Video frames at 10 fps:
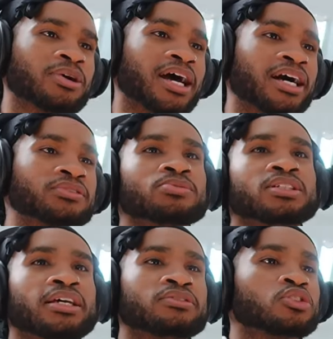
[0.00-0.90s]
why I F's with
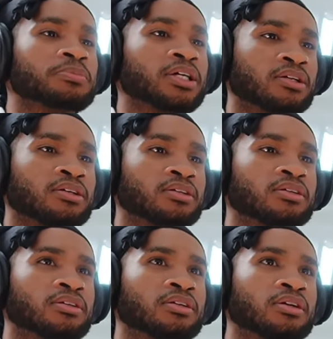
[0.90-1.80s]
Dave Chappelle.
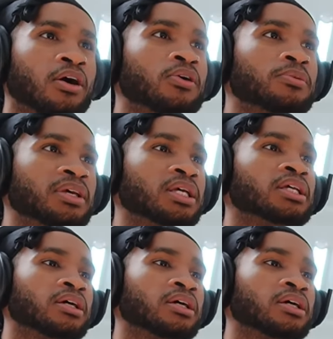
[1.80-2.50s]
On me.